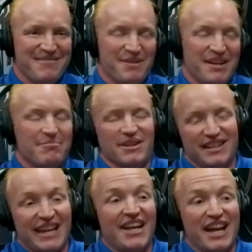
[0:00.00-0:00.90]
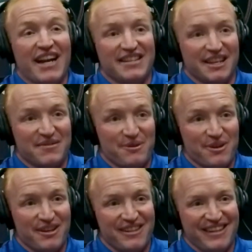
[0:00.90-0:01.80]
But now you got to test for
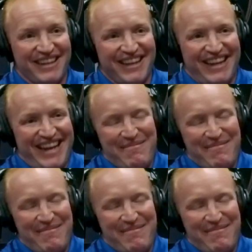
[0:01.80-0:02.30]
it. I